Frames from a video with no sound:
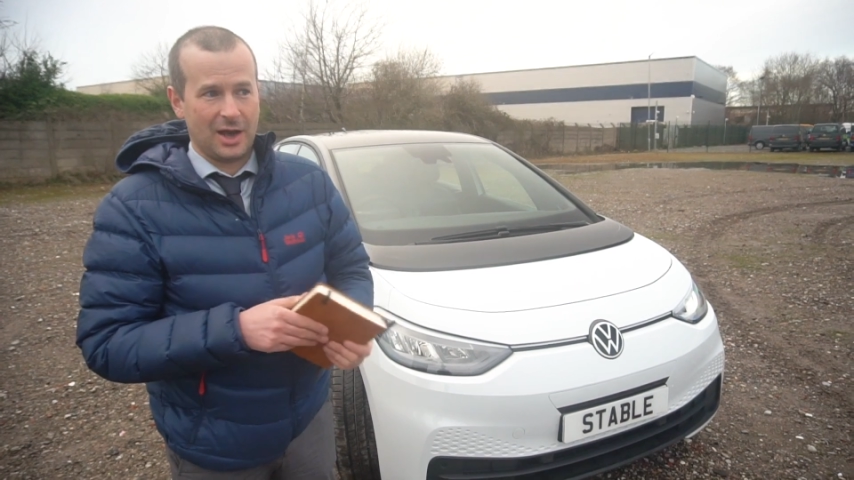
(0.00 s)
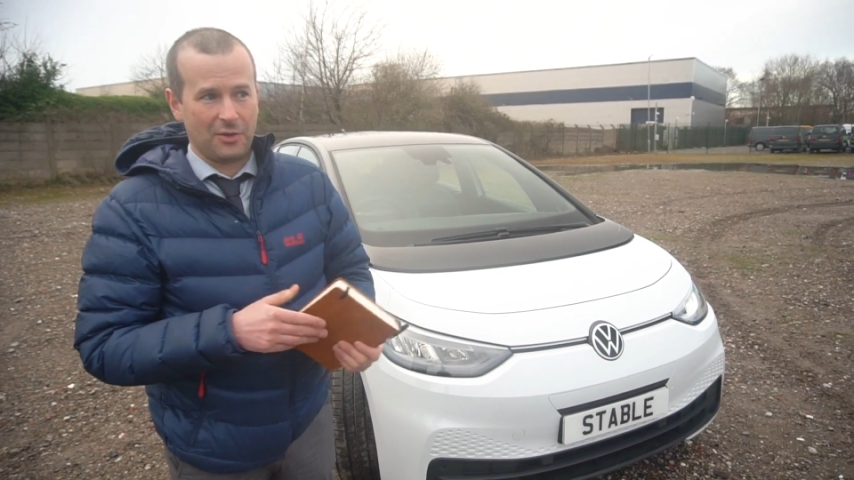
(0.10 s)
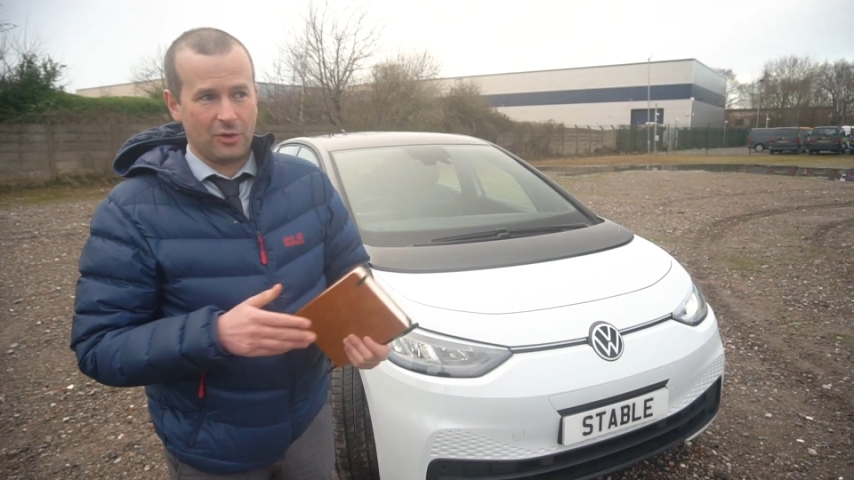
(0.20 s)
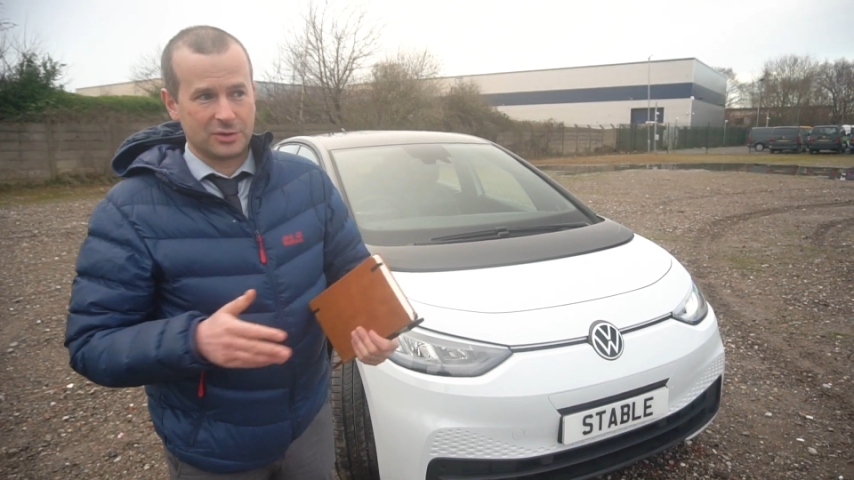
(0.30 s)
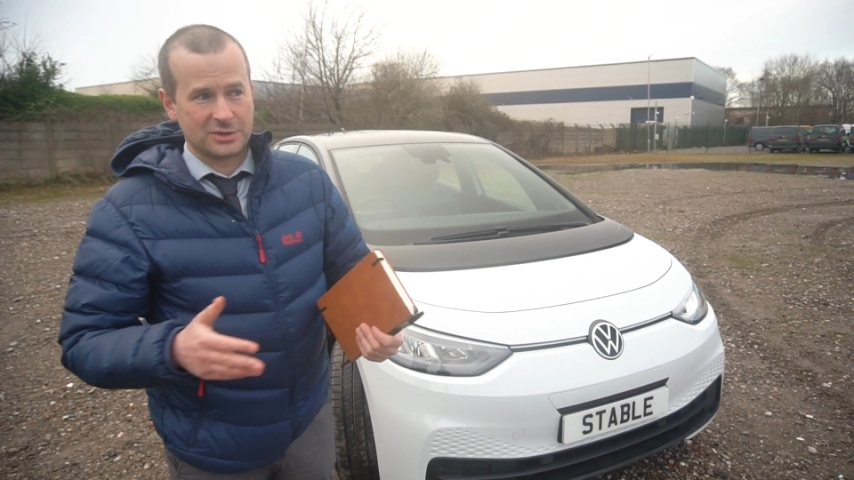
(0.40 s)
and
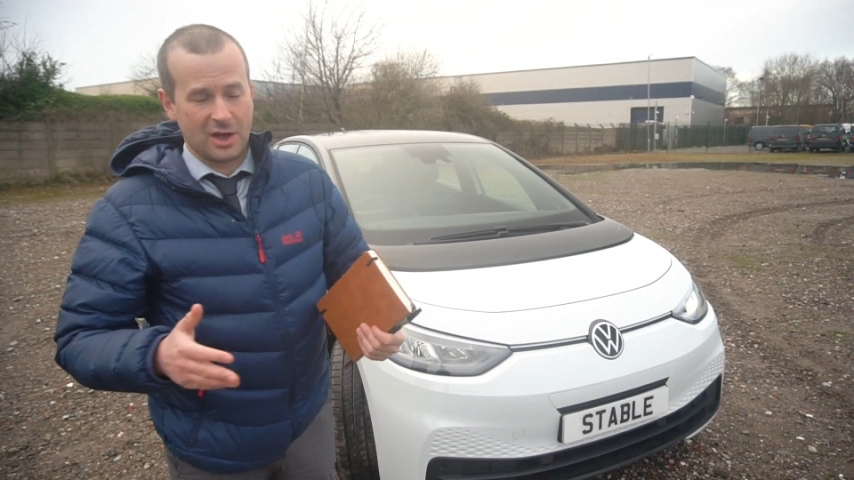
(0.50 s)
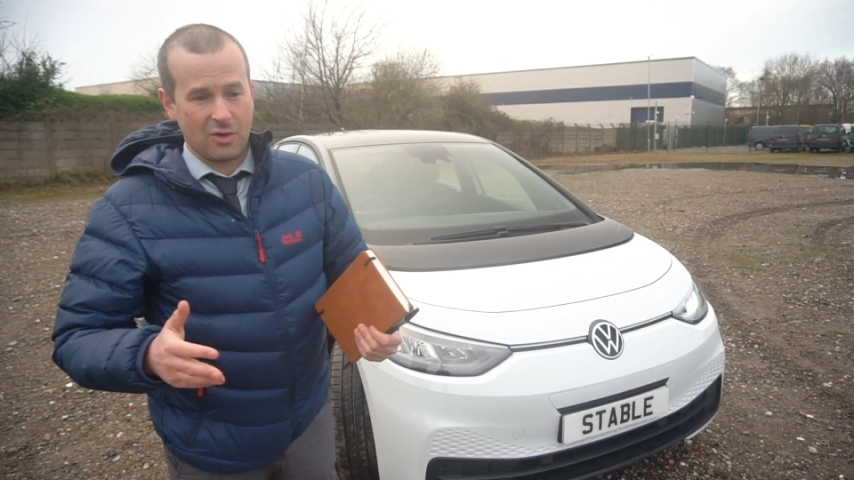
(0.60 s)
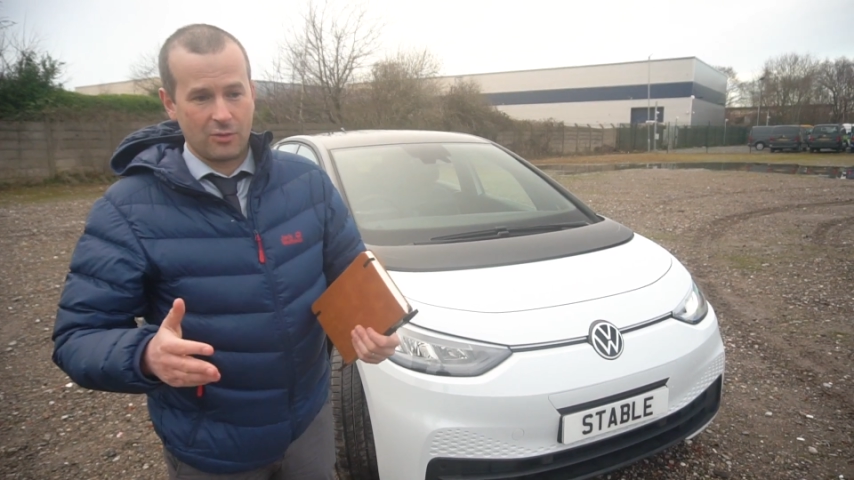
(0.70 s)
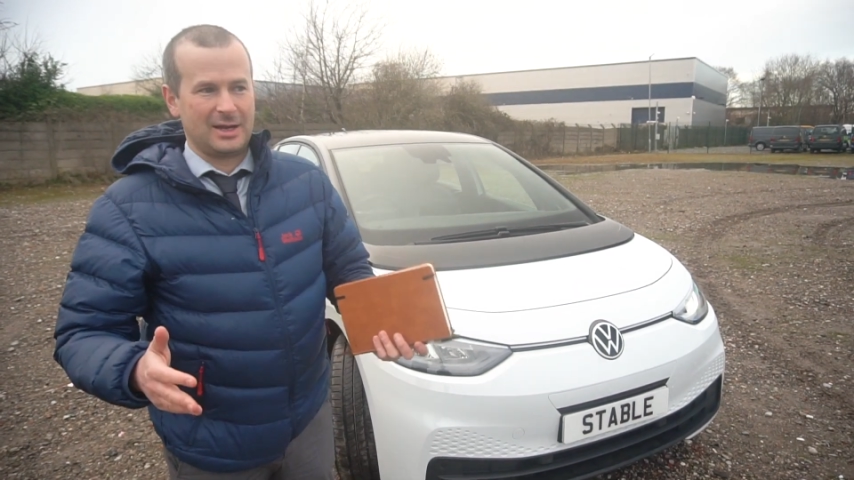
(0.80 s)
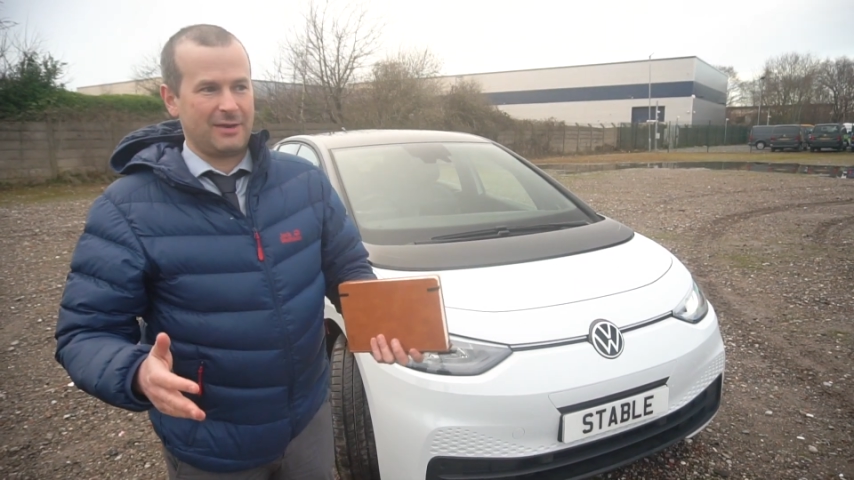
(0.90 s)

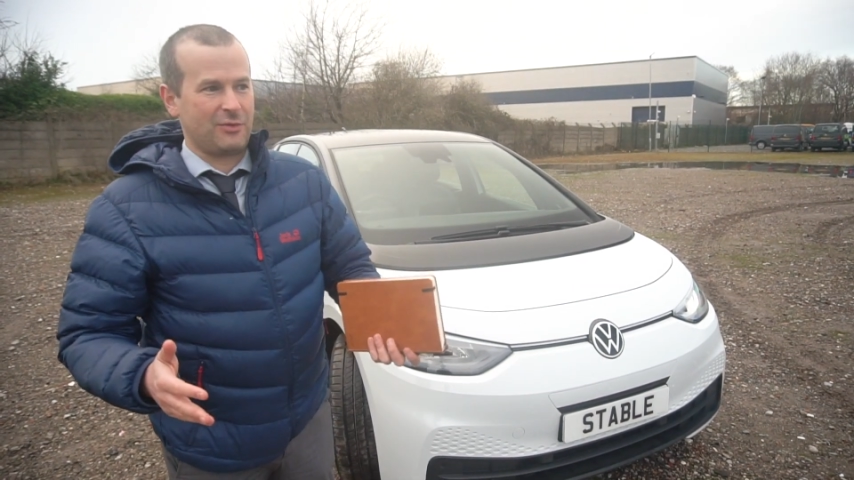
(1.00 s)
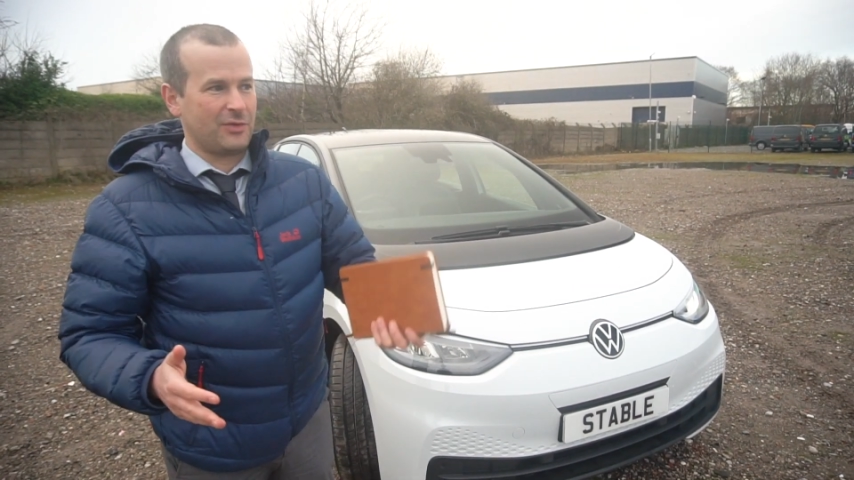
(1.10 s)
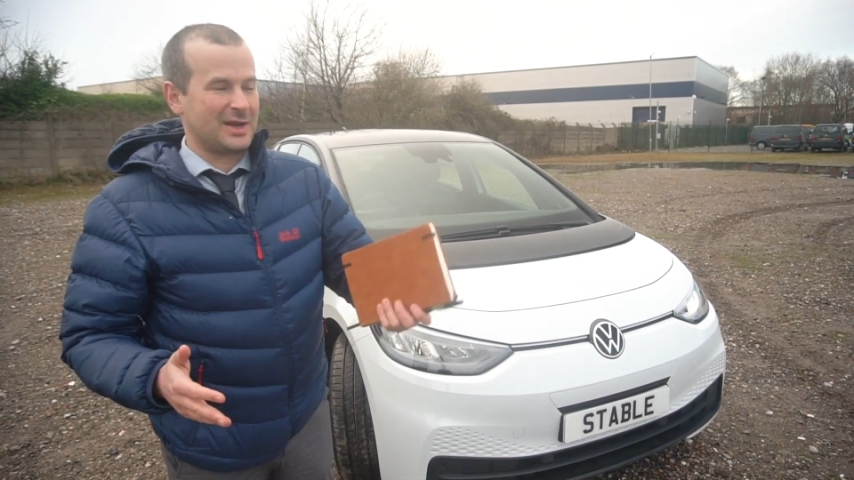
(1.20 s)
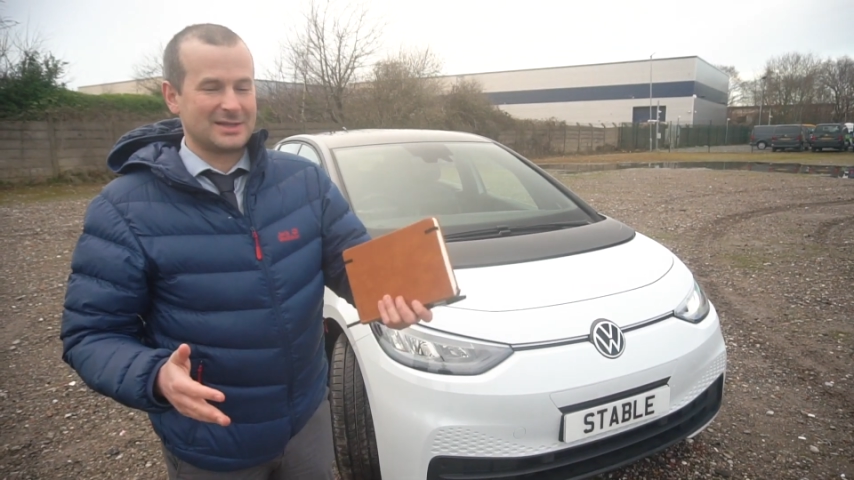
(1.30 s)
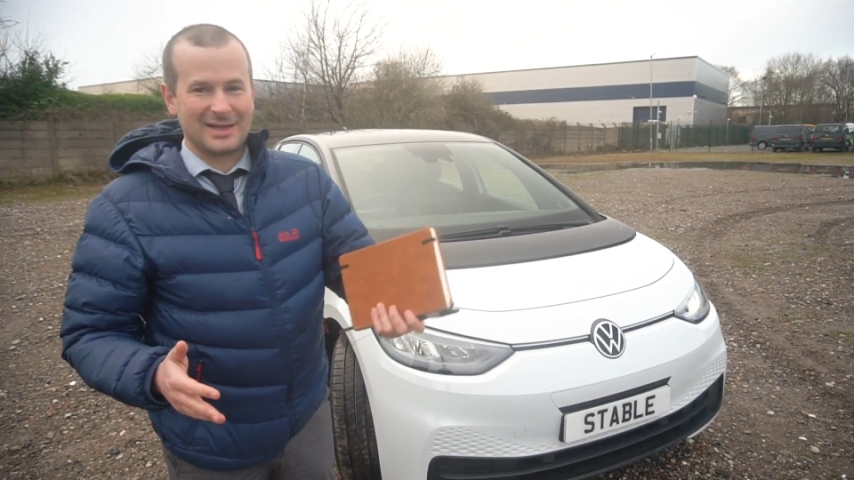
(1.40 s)
also if you're
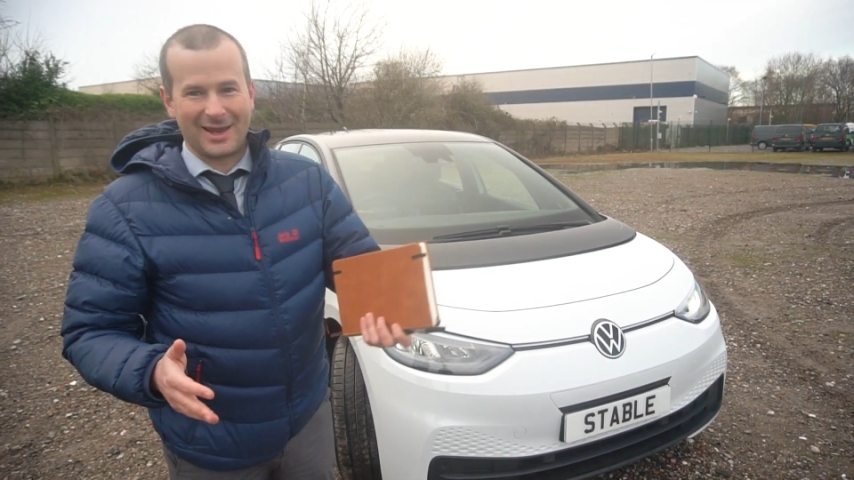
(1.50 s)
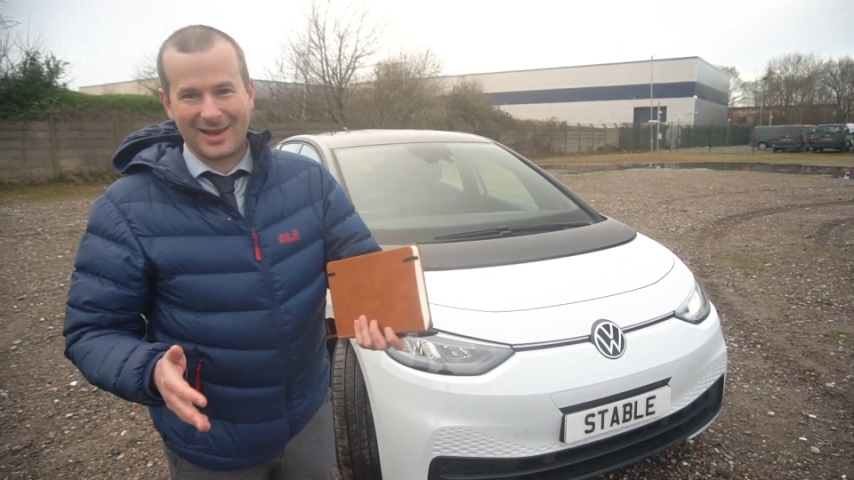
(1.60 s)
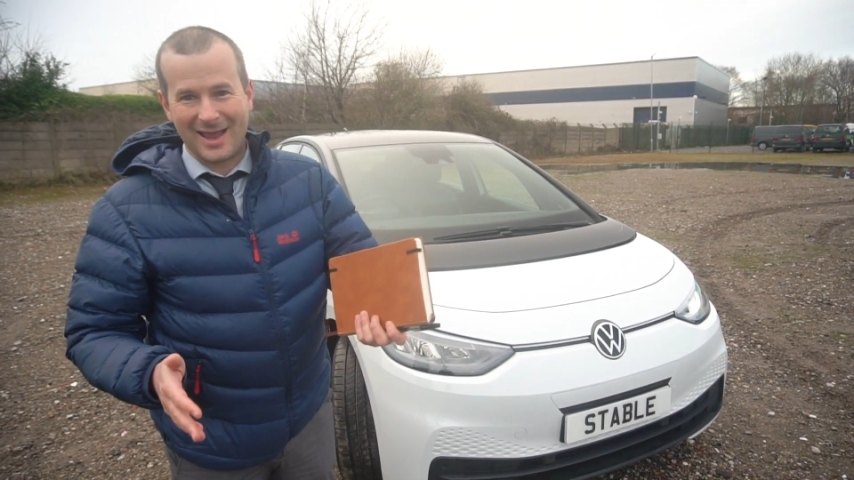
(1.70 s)
on the inside